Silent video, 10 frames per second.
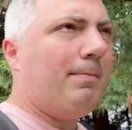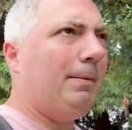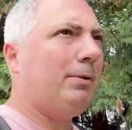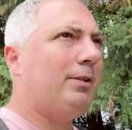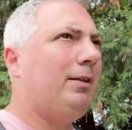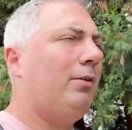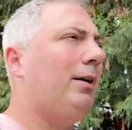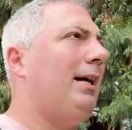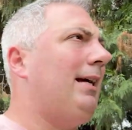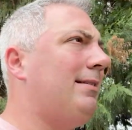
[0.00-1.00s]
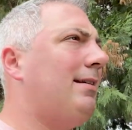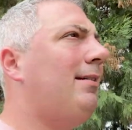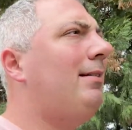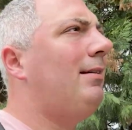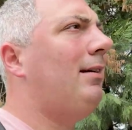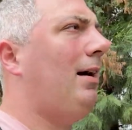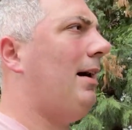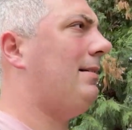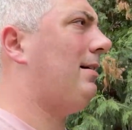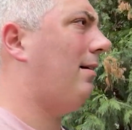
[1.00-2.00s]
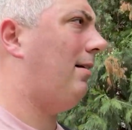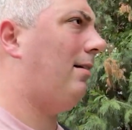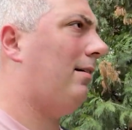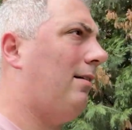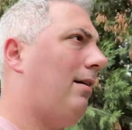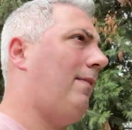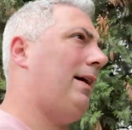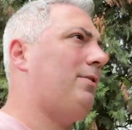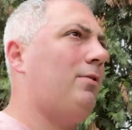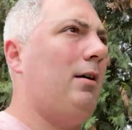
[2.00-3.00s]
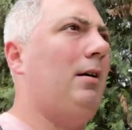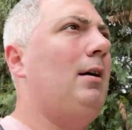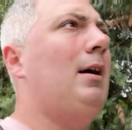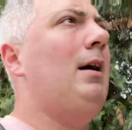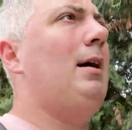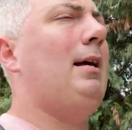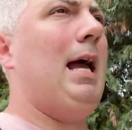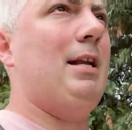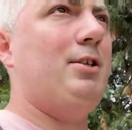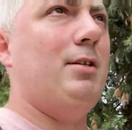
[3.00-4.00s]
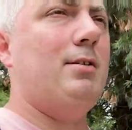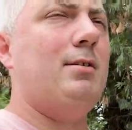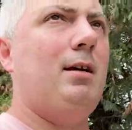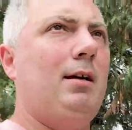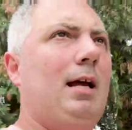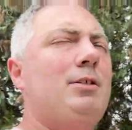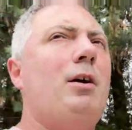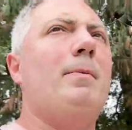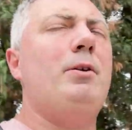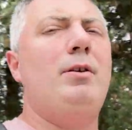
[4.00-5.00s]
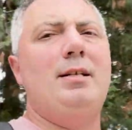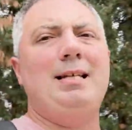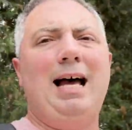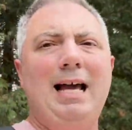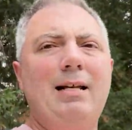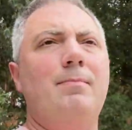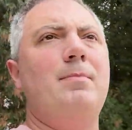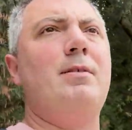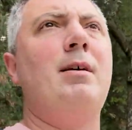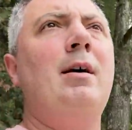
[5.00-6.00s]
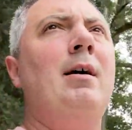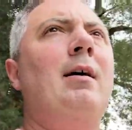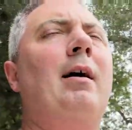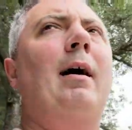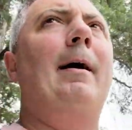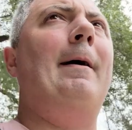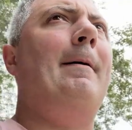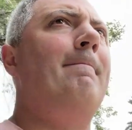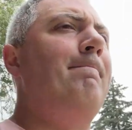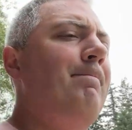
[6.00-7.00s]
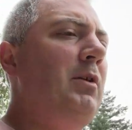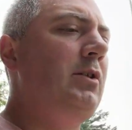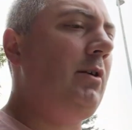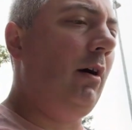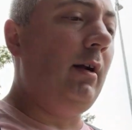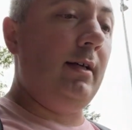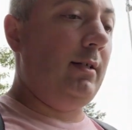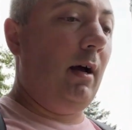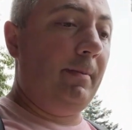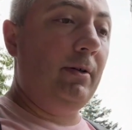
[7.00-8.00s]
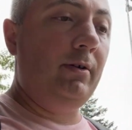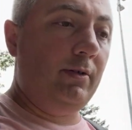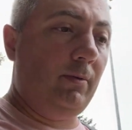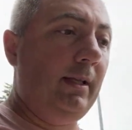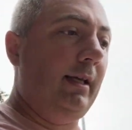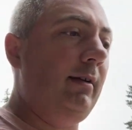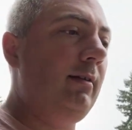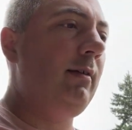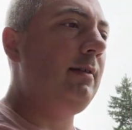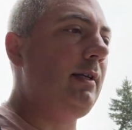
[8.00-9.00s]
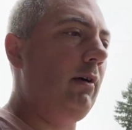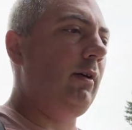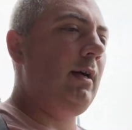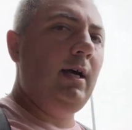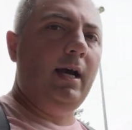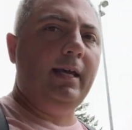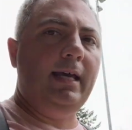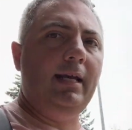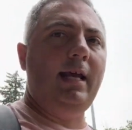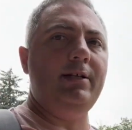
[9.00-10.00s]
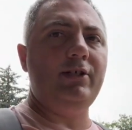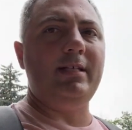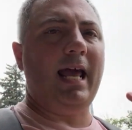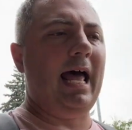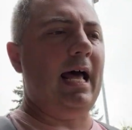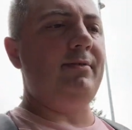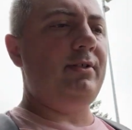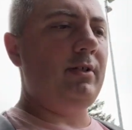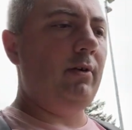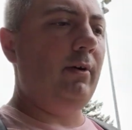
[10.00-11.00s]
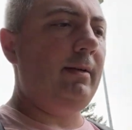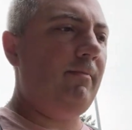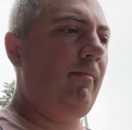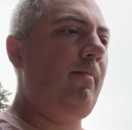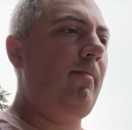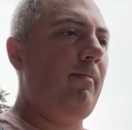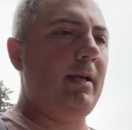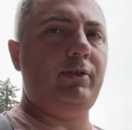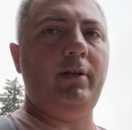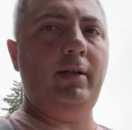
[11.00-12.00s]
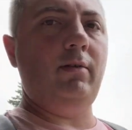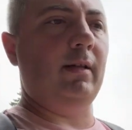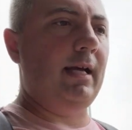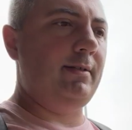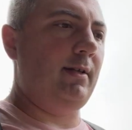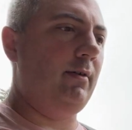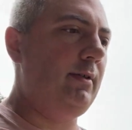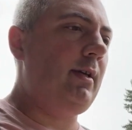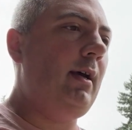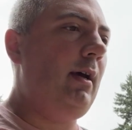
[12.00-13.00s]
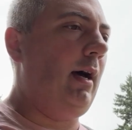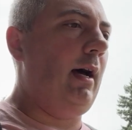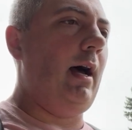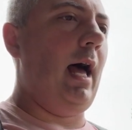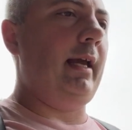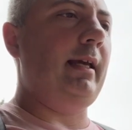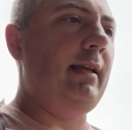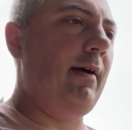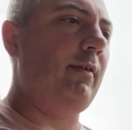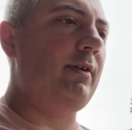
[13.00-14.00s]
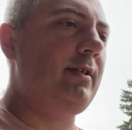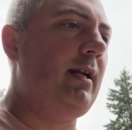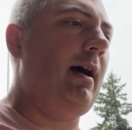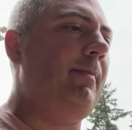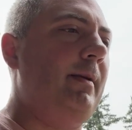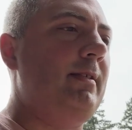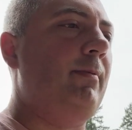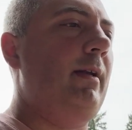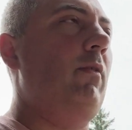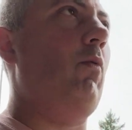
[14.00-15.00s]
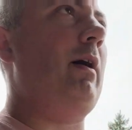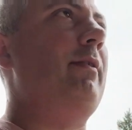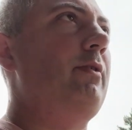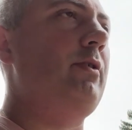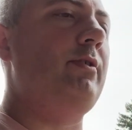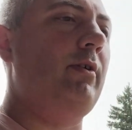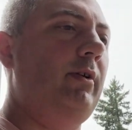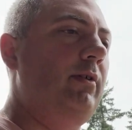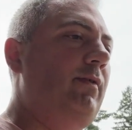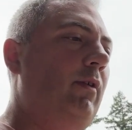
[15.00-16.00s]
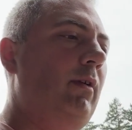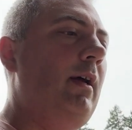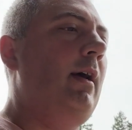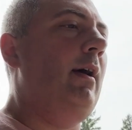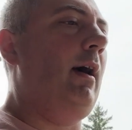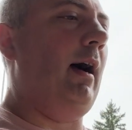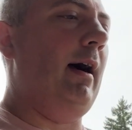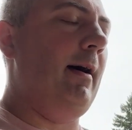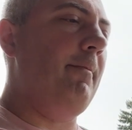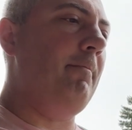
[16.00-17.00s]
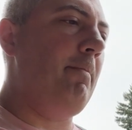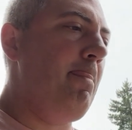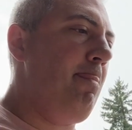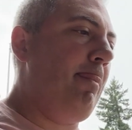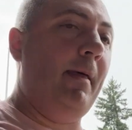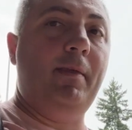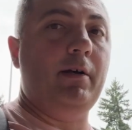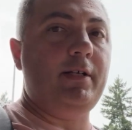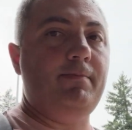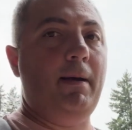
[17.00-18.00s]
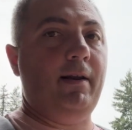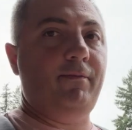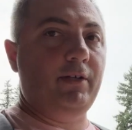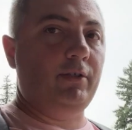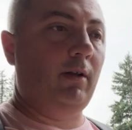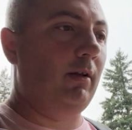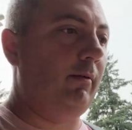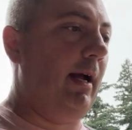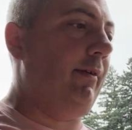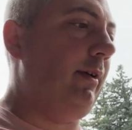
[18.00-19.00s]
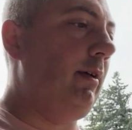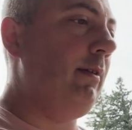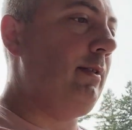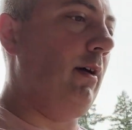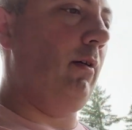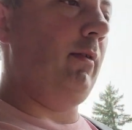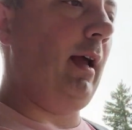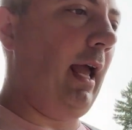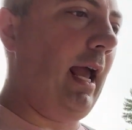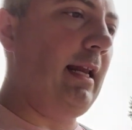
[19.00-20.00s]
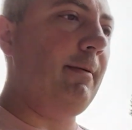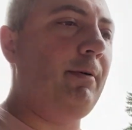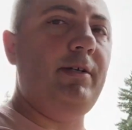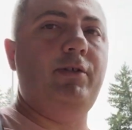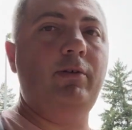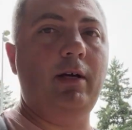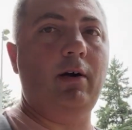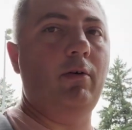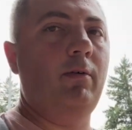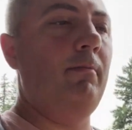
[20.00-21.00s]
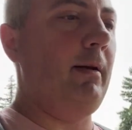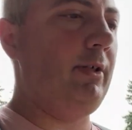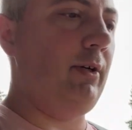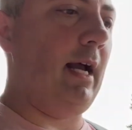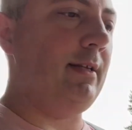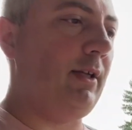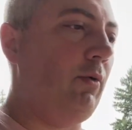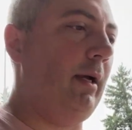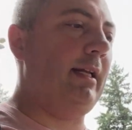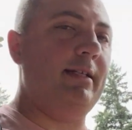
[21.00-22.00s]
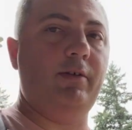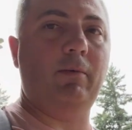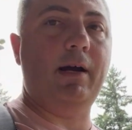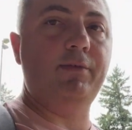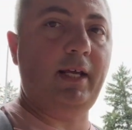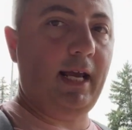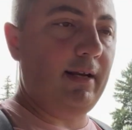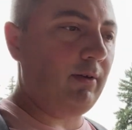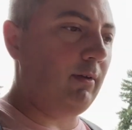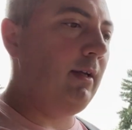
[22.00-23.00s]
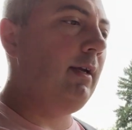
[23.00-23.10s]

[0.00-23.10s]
to be able to go and get a ton of extra catches, catch opportunities, items, Stardust opportunities, really. So again, it just adds to it. Make sure to utilize those. I can never stop explaining why those are so useful. They're just beneficial all around. So any place you go, make sure it has a quick and easy route to handle.